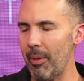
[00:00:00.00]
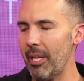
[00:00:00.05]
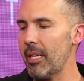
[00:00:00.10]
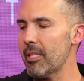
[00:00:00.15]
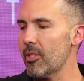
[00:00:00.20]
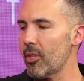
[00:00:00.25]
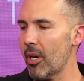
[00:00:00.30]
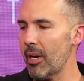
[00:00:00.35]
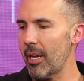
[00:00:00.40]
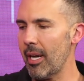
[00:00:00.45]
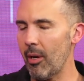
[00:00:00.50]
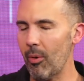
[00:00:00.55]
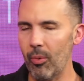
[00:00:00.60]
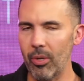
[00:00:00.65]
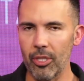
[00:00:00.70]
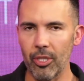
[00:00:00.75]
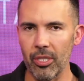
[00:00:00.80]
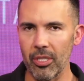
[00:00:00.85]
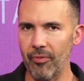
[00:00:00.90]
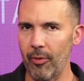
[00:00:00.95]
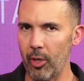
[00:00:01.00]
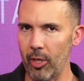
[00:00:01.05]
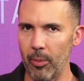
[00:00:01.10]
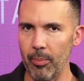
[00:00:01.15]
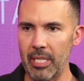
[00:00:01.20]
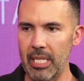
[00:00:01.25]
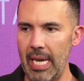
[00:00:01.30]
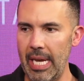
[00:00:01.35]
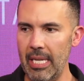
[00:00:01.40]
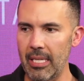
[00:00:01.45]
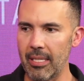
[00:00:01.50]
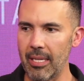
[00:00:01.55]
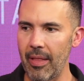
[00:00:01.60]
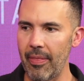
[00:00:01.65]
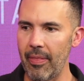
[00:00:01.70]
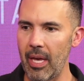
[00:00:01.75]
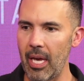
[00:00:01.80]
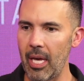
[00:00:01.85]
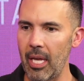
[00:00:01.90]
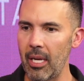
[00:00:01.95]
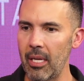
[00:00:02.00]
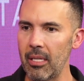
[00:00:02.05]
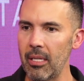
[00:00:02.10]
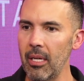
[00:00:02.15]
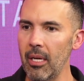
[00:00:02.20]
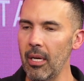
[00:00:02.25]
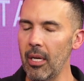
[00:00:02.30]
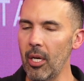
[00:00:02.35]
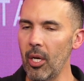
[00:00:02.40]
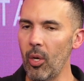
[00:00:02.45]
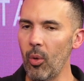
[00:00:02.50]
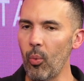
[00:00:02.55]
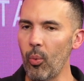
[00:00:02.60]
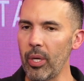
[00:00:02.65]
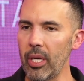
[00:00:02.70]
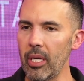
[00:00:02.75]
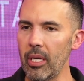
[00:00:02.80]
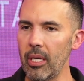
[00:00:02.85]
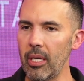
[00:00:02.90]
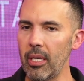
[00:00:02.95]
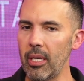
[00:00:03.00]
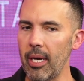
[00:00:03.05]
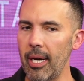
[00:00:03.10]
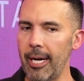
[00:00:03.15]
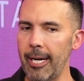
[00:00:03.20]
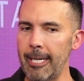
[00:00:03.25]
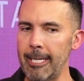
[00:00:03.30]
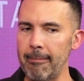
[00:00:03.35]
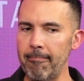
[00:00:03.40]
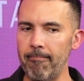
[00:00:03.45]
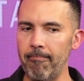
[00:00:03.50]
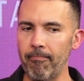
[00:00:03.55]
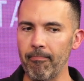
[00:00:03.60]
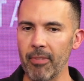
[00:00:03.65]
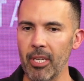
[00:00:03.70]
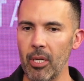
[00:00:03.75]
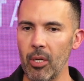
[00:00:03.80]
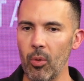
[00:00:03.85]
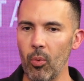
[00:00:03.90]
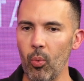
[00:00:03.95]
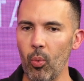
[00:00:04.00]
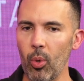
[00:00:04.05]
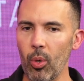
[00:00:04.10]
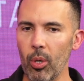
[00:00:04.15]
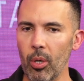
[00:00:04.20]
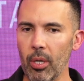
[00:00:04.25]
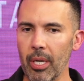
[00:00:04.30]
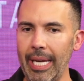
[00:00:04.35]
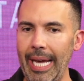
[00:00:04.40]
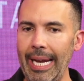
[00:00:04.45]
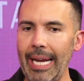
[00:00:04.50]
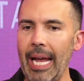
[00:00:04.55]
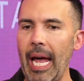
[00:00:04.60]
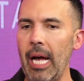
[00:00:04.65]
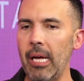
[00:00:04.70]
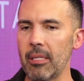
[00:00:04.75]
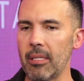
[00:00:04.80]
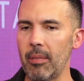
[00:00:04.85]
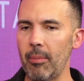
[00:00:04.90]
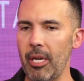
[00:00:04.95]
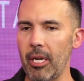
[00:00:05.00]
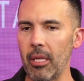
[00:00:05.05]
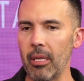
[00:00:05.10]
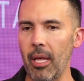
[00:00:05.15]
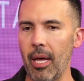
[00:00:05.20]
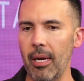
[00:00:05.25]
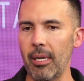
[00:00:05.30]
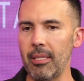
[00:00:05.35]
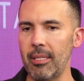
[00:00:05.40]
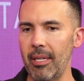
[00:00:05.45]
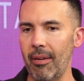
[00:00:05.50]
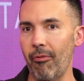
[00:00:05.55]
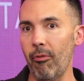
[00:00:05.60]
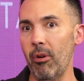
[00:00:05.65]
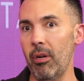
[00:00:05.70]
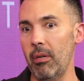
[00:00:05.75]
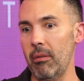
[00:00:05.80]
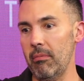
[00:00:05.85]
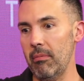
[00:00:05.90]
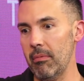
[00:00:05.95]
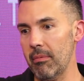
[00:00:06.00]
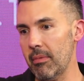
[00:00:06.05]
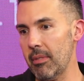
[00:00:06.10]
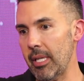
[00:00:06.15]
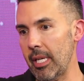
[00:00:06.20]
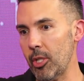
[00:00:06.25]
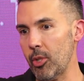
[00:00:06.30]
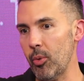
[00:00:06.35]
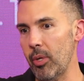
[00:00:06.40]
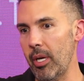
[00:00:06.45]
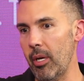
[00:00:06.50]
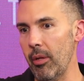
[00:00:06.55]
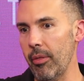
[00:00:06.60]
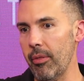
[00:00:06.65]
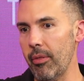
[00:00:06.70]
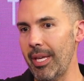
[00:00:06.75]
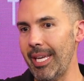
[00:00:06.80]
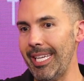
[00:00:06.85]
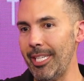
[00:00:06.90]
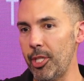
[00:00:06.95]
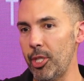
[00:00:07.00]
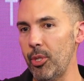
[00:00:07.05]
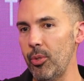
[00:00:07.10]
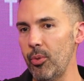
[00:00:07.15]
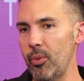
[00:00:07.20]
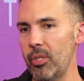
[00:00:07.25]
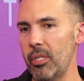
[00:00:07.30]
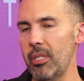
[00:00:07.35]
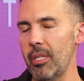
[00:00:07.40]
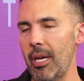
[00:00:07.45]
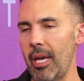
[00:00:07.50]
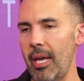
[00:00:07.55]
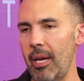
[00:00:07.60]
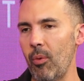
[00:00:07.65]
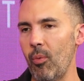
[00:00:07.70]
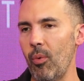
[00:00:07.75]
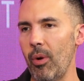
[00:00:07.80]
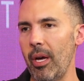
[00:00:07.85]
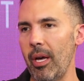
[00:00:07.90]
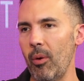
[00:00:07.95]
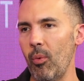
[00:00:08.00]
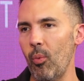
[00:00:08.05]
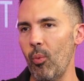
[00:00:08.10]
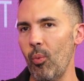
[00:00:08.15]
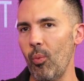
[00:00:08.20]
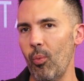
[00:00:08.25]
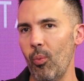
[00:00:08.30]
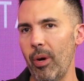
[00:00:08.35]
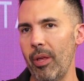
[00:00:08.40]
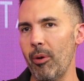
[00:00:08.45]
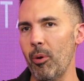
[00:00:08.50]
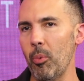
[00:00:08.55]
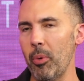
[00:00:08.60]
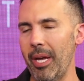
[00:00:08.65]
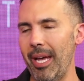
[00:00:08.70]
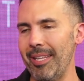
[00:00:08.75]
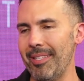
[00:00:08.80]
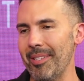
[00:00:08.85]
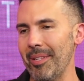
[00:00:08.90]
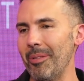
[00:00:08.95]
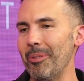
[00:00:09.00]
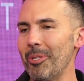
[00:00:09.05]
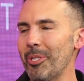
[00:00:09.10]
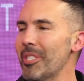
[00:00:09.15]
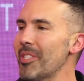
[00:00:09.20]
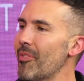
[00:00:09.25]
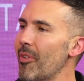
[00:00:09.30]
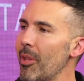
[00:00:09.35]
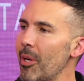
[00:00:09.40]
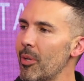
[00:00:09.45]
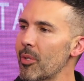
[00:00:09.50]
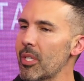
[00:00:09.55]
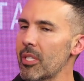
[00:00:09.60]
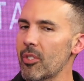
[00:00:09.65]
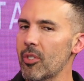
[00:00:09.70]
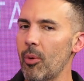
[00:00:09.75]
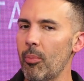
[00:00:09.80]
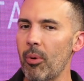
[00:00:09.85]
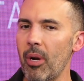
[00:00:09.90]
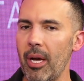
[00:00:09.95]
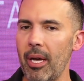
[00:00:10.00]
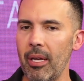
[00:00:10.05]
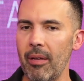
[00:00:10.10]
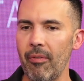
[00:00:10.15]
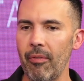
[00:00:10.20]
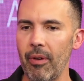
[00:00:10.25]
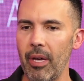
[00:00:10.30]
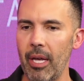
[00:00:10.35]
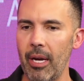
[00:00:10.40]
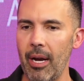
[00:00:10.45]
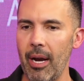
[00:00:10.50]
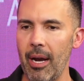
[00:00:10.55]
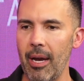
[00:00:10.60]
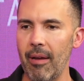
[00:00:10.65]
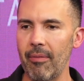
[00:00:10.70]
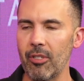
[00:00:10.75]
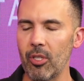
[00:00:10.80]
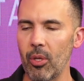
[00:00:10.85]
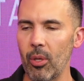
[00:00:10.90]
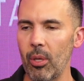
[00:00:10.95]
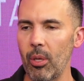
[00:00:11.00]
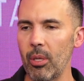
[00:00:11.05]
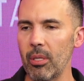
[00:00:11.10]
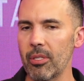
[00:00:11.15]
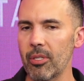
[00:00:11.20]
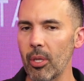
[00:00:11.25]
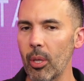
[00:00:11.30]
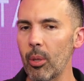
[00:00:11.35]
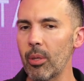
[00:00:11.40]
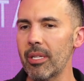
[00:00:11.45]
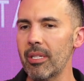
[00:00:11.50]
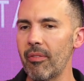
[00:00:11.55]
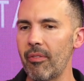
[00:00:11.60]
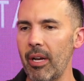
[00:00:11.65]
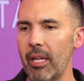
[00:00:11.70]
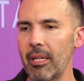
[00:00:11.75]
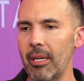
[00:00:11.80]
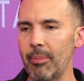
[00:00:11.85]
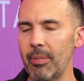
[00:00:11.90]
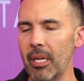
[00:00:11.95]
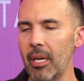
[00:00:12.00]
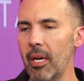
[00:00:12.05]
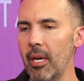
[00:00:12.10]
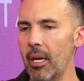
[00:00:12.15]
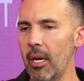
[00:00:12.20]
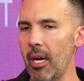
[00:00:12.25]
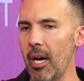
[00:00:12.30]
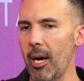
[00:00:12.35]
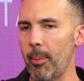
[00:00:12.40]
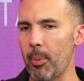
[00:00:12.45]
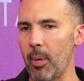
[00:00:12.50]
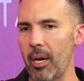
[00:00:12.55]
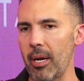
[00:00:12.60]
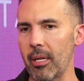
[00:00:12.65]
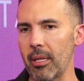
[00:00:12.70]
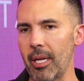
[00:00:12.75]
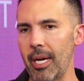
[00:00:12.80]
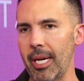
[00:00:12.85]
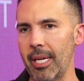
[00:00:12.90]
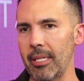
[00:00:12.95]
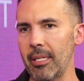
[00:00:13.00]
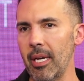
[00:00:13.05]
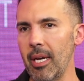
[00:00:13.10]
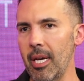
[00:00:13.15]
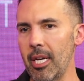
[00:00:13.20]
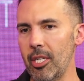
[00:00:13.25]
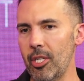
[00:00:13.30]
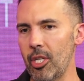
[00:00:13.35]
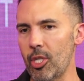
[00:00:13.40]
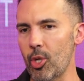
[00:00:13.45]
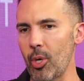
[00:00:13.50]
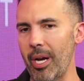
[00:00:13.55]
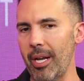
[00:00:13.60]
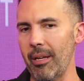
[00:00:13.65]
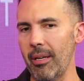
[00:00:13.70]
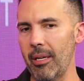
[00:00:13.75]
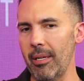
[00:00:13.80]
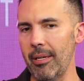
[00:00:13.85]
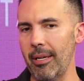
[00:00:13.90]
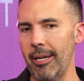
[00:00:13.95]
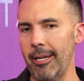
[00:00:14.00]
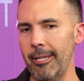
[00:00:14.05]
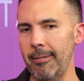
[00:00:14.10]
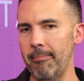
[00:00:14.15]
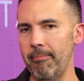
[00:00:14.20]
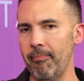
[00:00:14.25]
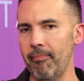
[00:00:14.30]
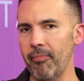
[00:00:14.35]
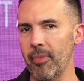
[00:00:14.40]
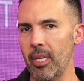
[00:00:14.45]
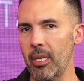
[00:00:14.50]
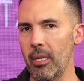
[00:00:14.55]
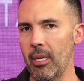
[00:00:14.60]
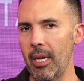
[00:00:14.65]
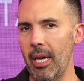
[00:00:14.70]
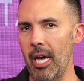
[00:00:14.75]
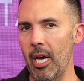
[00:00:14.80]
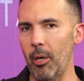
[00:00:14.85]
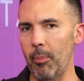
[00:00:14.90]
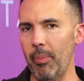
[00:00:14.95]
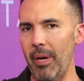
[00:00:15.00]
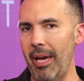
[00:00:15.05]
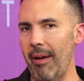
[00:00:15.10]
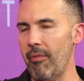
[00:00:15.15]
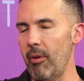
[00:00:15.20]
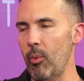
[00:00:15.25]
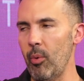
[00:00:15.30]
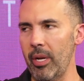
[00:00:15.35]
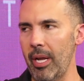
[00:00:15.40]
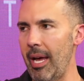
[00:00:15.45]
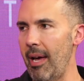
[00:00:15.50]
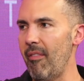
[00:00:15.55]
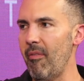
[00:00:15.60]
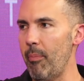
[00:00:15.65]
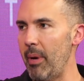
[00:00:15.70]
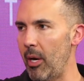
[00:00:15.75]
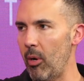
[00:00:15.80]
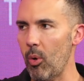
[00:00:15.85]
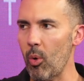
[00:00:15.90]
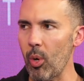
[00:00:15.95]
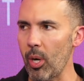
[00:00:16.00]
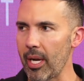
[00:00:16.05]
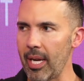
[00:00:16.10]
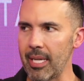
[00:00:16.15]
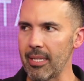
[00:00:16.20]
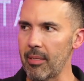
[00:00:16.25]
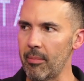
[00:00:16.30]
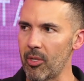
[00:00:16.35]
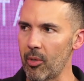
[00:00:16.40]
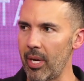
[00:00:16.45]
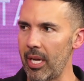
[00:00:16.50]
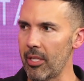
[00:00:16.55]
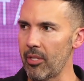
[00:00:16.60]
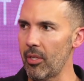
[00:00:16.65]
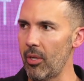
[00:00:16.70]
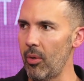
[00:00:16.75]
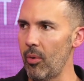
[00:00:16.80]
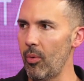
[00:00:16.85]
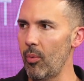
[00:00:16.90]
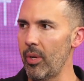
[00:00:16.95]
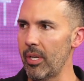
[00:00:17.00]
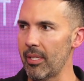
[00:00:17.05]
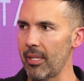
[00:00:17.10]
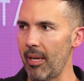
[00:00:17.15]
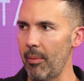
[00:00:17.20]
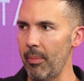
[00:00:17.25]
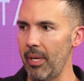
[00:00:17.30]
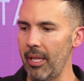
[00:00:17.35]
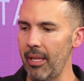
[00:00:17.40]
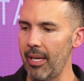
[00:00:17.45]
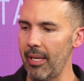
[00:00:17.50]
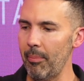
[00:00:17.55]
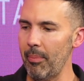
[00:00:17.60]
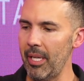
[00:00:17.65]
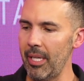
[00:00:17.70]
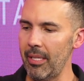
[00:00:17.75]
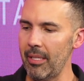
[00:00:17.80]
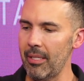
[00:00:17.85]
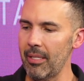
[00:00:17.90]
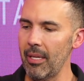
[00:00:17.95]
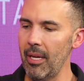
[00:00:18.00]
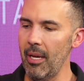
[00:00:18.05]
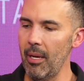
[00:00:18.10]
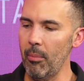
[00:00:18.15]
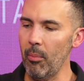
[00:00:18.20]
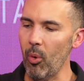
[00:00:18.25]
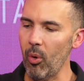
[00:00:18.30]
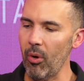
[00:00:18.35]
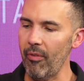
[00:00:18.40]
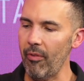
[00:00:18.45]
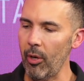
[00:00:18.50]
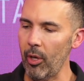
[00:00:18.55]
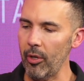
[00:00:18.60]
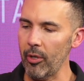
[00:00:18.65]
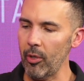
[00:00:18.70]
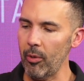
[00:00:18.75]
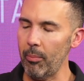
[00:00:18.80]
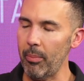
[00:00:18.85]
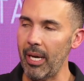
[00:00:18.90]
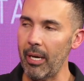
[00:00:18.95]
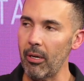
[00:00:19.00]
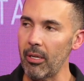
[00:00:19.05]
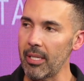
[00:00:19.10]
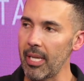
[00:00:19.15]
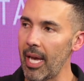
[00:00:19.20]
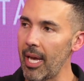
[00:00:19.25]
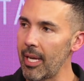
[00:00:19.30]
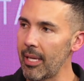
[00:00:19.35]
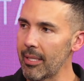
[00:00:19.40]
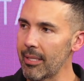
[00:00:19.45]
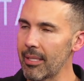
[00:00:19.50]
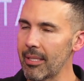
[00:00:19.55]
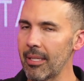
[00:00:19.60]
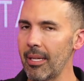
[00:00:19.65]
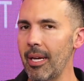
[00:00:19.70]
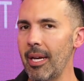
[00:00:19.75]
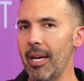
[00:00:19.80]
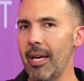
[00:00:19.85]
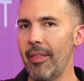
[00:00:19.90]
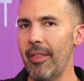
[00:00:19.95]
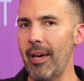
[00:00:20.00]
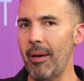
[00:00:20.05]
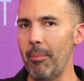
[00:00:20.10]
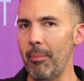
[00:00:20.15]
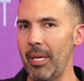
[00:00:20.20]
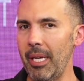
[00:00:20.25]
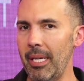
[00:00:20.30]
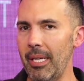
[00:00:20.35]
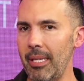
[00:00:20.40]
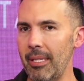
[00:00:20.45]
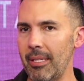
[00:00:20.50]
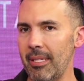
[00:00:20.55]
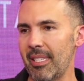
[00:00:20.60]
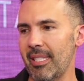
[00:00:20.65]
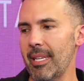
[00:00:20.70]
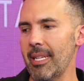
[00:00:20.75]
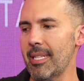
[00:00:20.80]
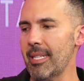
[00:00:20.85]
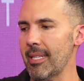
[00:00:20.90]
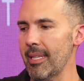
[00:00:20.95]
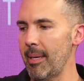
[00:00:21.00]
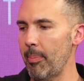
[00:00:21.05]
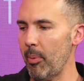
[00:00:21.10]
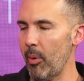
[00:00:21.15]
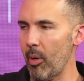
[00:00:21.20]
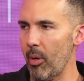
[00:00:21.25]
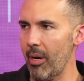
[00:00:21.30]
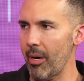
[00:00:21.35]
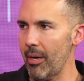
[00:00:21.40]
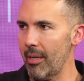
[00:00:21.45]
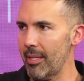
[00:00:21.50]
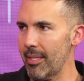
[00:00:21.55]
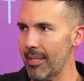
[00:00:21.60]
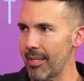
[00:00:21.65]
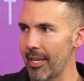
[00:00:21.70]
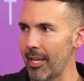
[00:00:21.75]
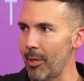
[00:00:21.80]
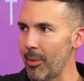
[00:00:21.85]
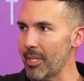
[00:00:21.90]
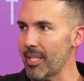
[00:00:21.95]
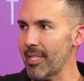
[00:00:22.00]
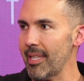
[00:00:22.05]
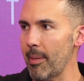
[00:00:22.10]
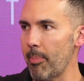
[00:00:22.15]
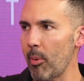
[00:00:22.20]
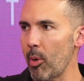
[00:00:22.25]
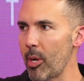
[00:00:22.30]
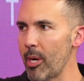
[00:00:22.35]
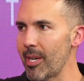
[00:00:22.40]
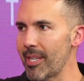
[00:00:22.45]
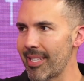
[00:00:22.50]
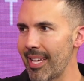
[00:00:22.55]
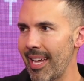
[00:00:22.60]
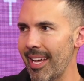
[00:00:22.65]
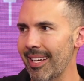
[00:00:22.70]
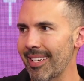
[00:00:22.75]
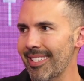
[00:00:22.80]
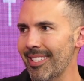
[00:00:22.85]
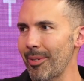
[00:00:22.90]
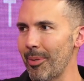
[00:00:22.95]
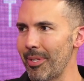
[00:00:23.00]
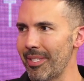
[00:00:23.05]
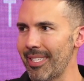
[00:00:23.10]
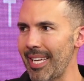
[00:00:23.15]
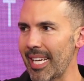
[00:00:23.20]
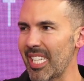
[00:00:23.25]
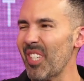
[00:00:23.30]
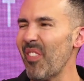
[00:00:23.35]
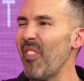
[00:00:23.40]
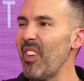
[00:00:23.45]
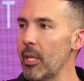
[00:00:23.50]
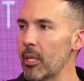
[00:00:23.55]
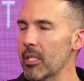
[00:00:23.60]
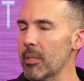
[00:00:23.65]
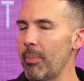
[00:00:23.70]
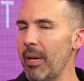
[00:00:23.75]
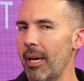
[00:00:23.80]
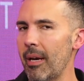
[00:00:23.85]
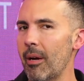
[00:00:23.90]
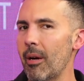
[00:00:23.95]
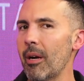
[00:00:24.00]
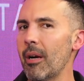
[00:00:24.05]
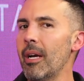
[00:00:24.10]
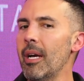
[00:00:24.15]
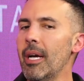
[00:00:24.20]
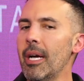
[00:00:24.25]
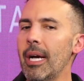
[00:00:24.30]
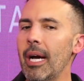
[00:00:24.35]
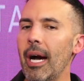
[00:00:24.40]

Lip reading: I mean, it started out with just volume and taste, and then we were getting asked about a lot of different sexual health issues and whether we had solutions for those. And so Brian and I have slowly developed a product line to try to help everyone have better orgasms, right? So what does that mean? That means more volume, better taste. That means slippery sex. So sex feels better.